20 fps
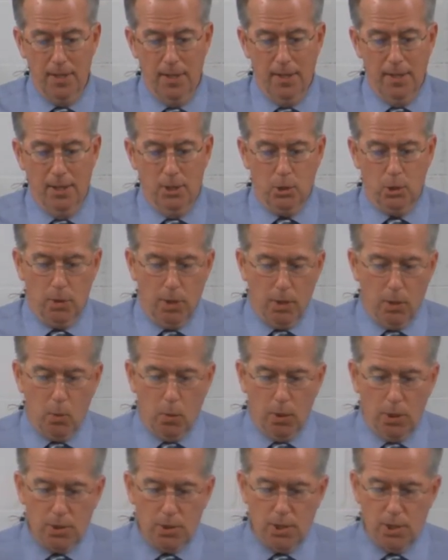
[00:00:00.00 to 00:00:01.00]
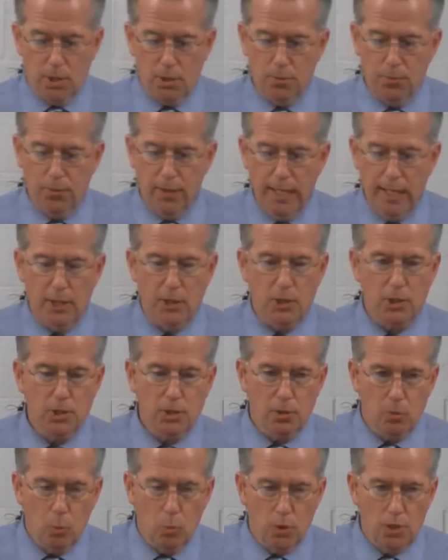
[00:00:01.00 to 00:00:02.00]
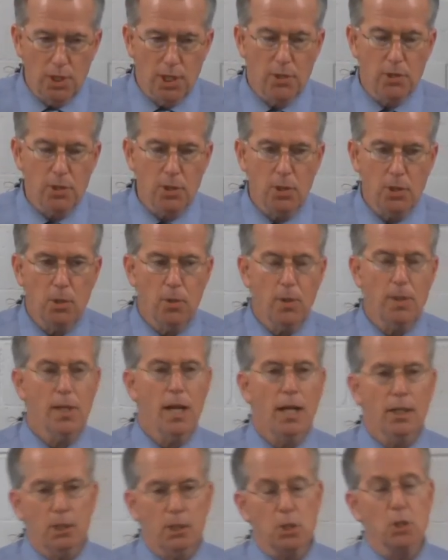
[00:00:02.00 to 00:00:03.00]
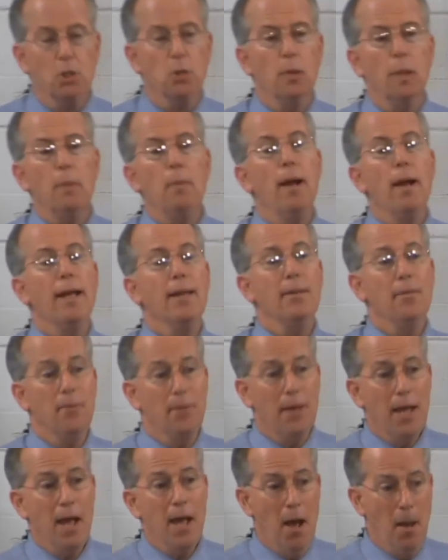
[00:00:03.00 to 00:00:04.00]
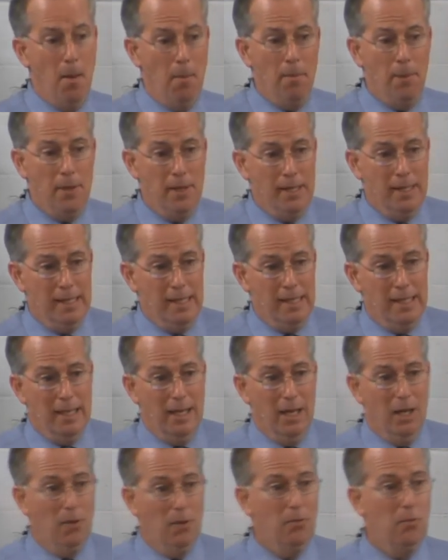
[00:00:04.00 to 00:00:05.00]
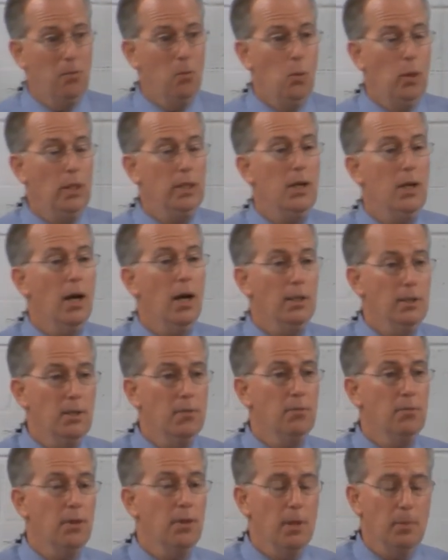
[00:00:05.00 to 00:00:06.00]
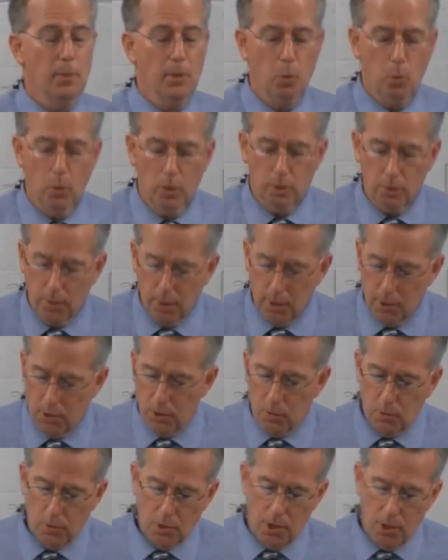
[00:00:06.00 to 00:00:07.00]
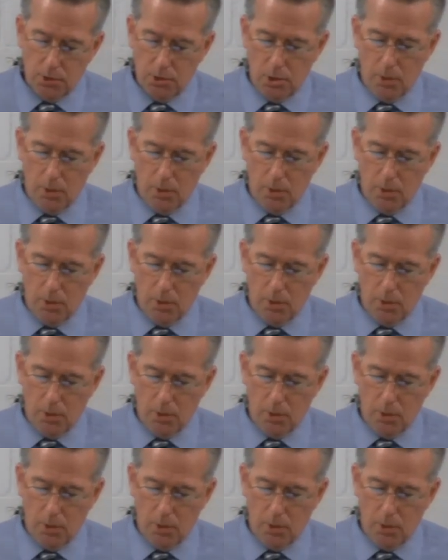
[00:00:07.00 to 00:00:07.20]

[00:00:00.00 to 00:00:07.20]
So, in other words, this feast was instituted not just to remind them of what God did for them in the wilderness, it was also